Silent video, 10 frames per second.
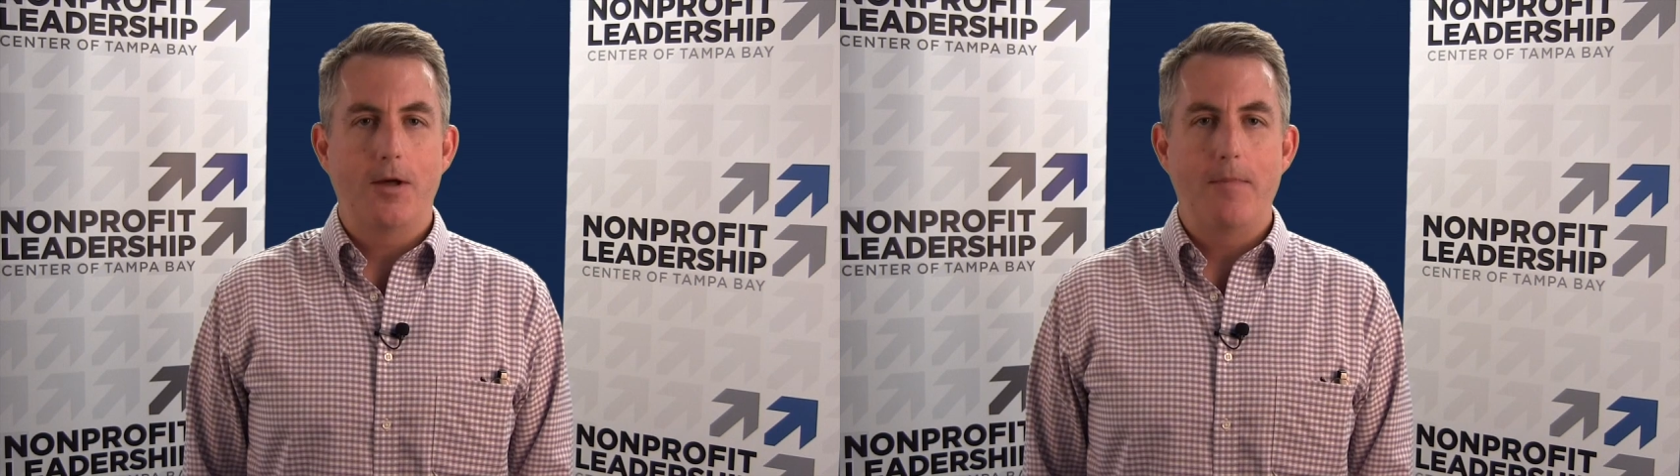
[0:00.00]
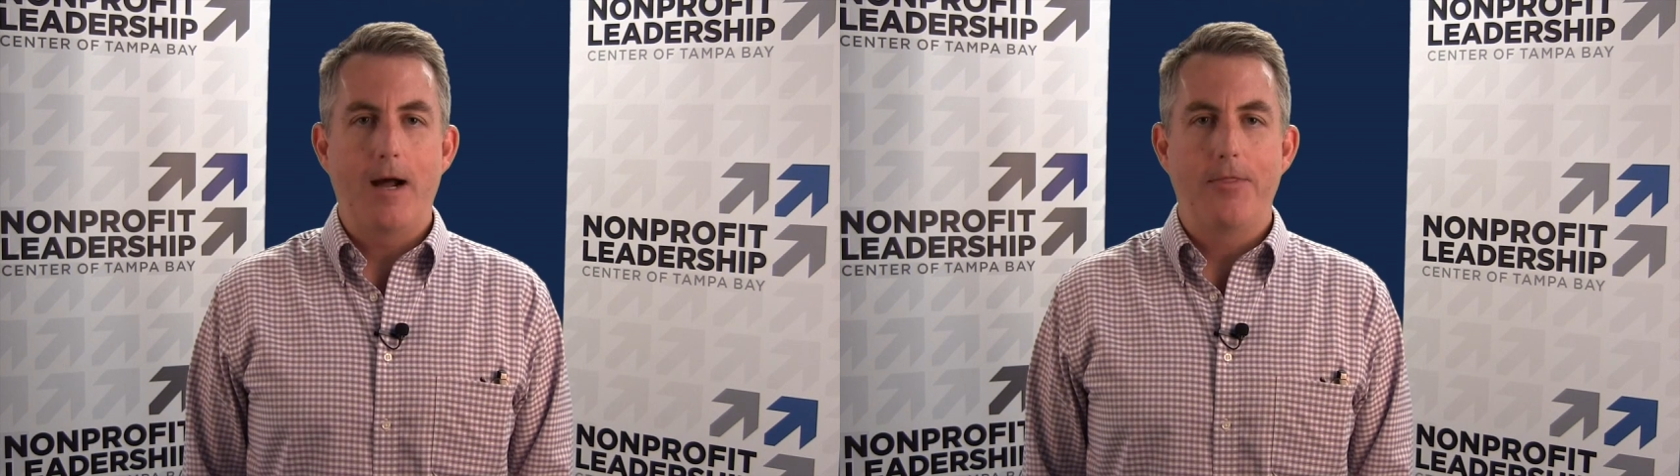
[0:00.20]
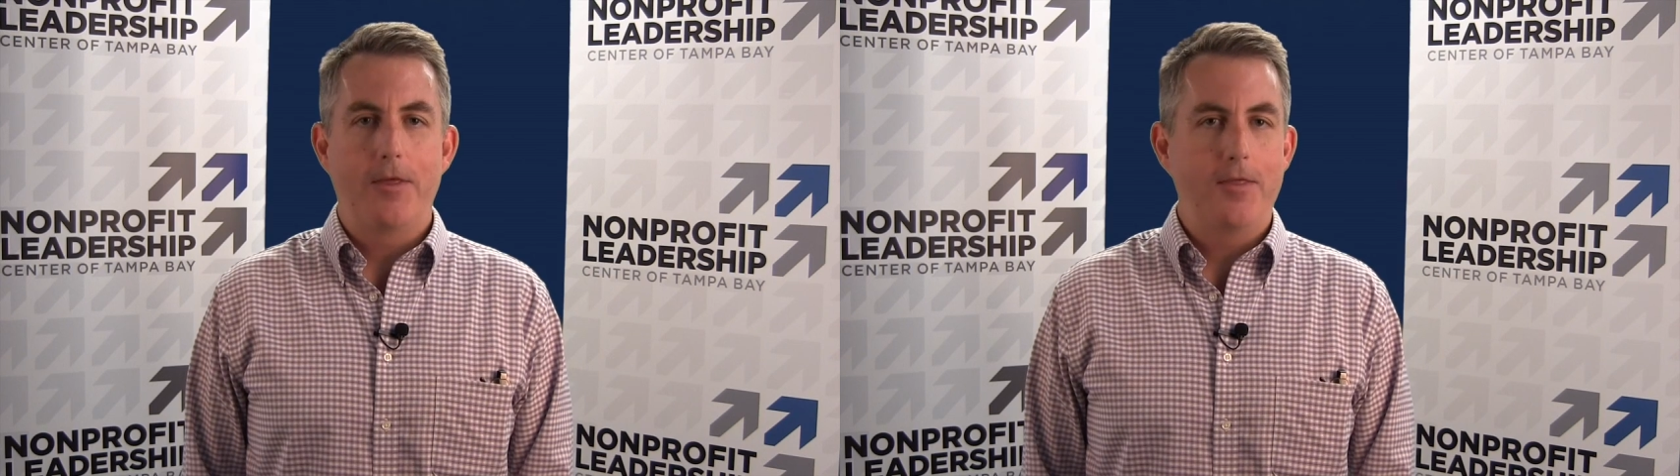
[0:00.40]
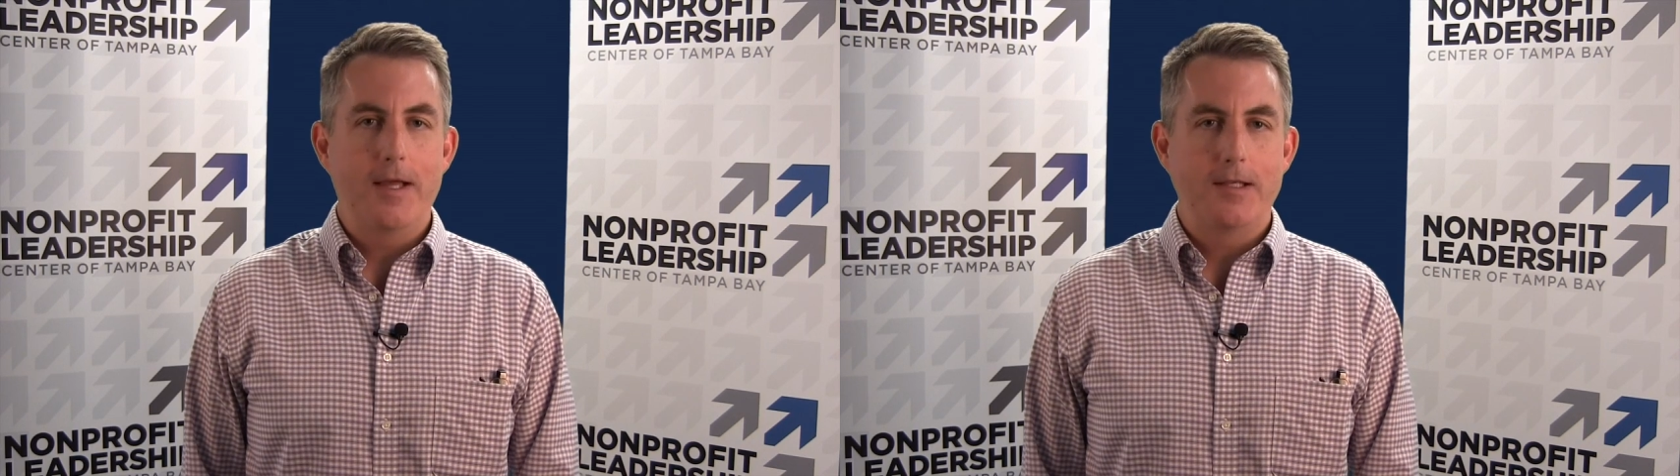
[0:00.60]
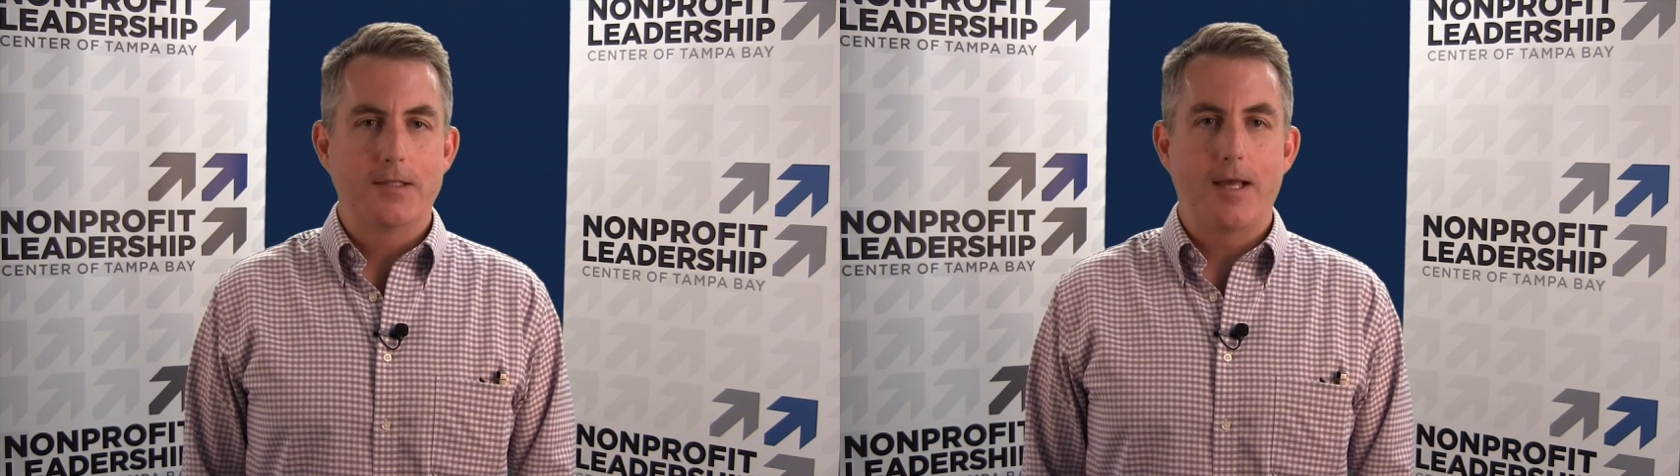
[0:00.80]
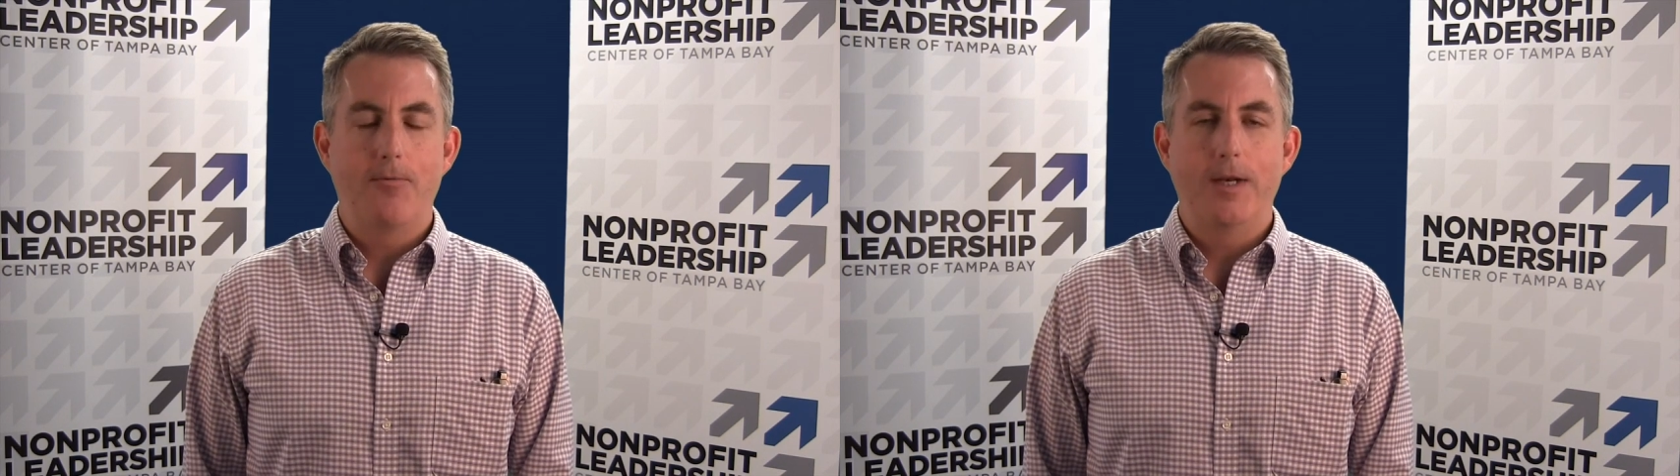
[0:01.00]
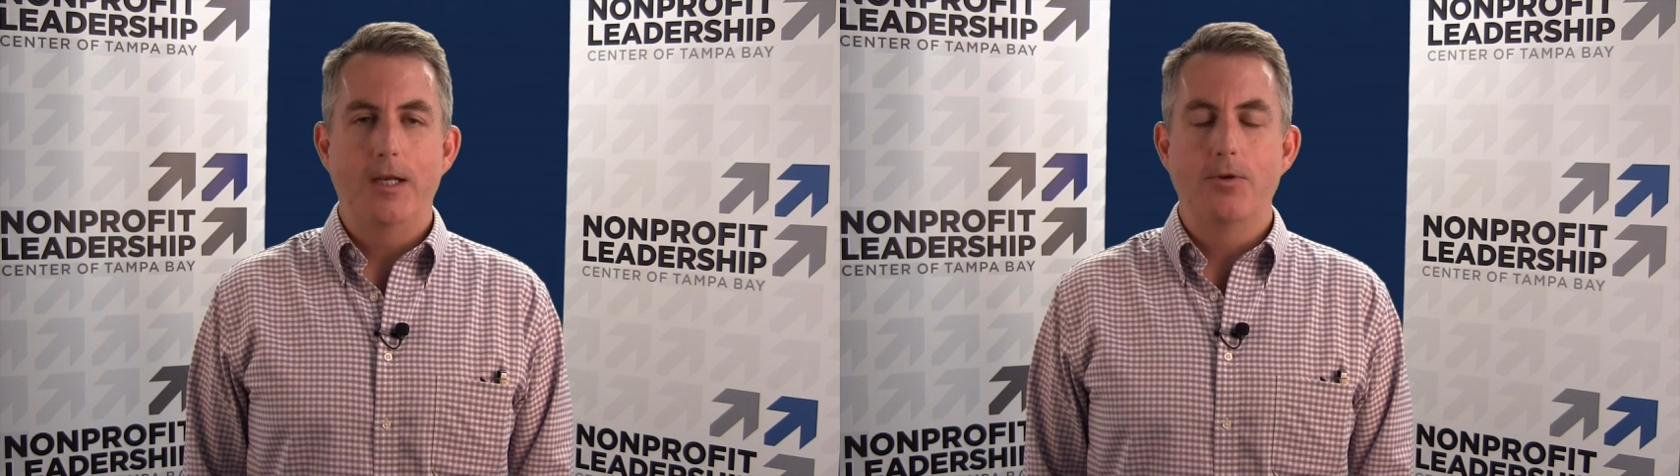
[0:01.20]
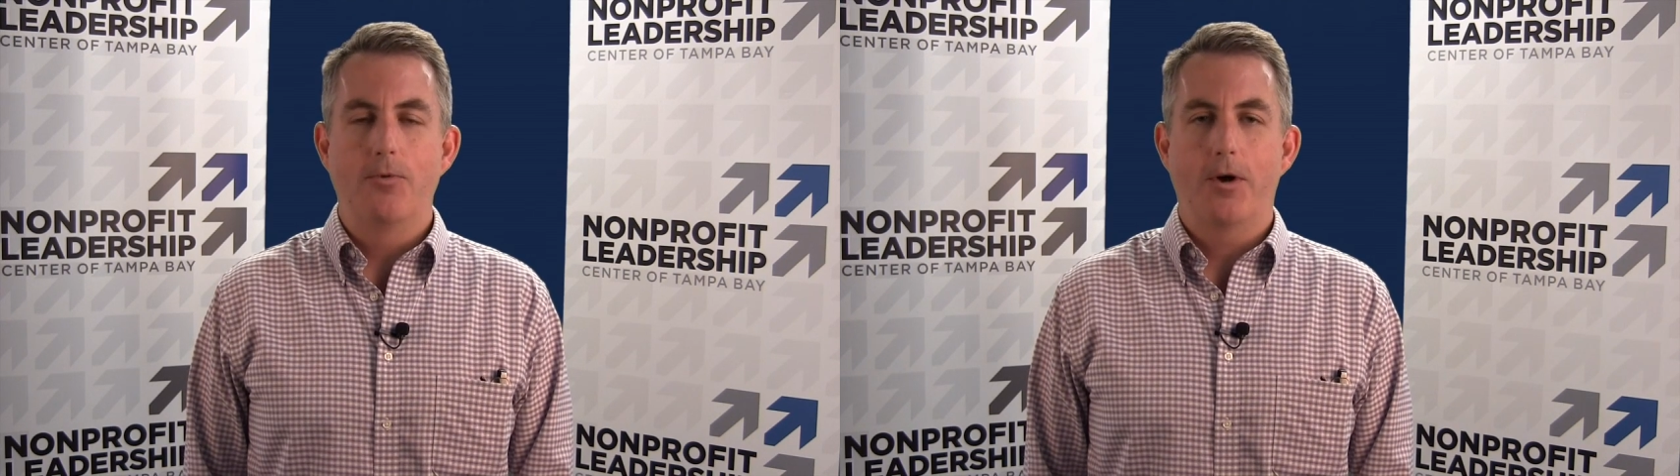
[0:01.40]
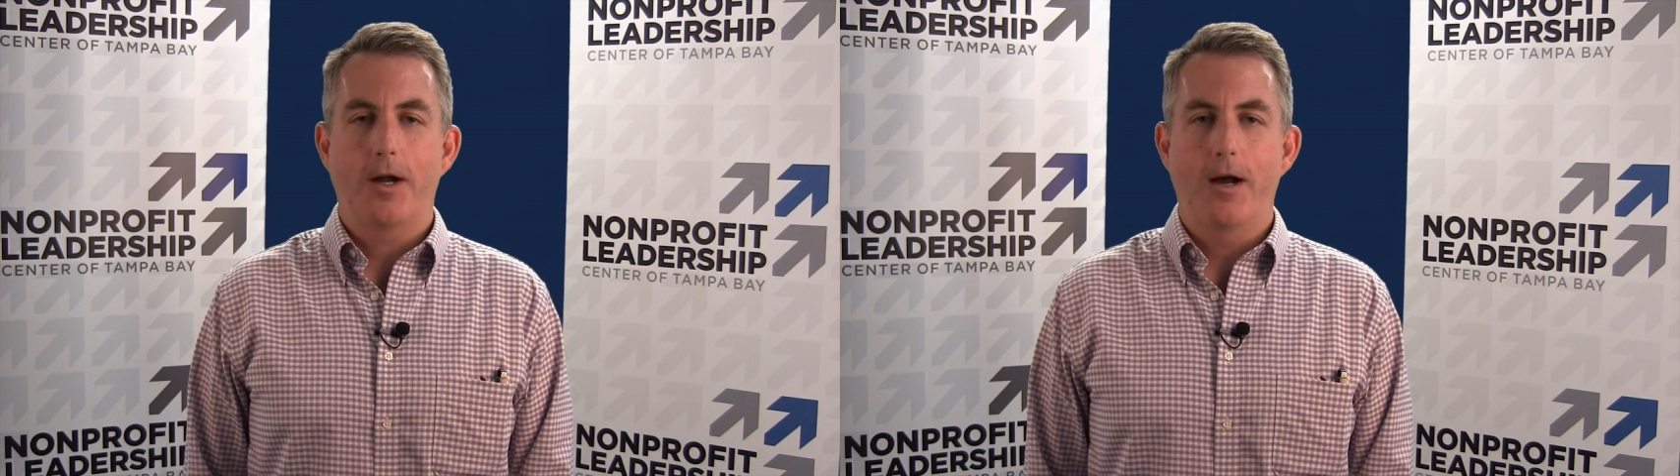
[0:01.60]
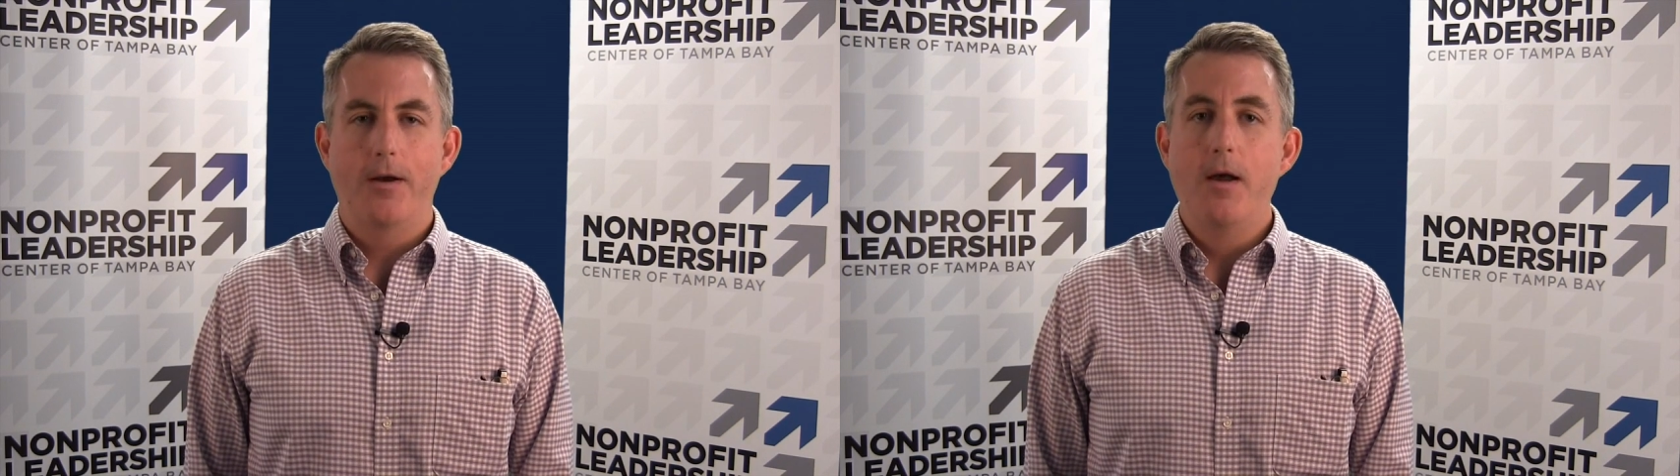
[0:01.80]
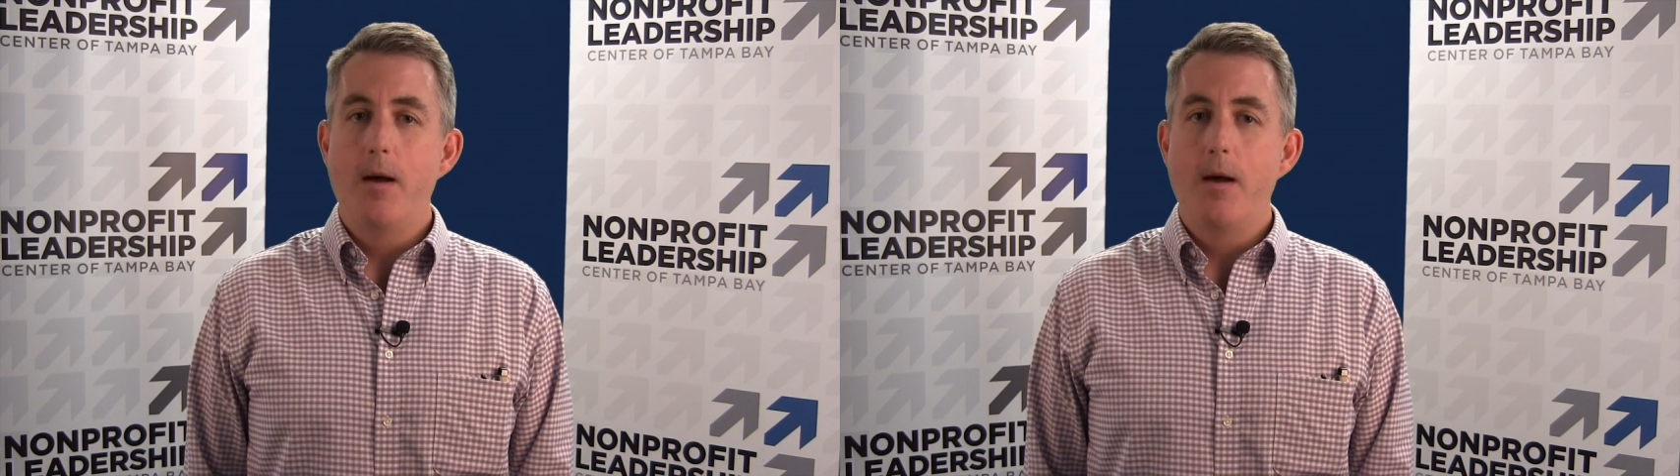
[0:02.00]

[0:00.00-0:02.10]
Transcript: about the things that we need to work on,